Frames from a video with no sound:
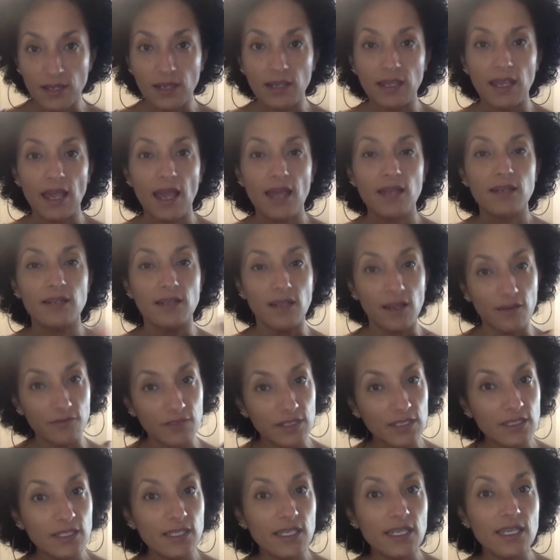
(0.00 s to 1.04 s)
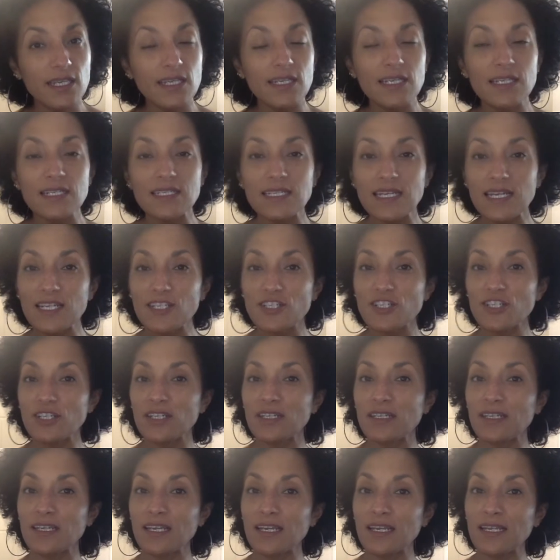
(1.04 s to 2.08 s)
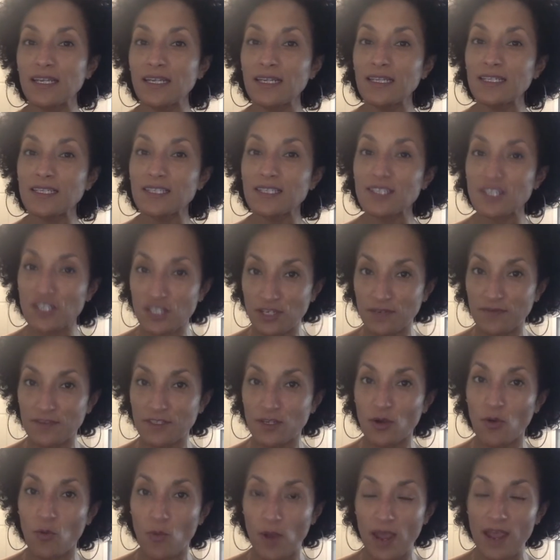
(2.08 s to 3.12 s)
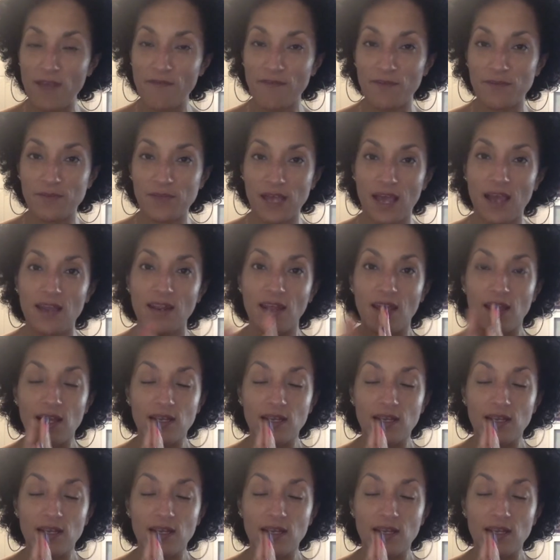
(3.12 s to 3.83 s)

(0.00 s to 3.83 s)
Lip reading: again, lovingly and intentionally shift away from that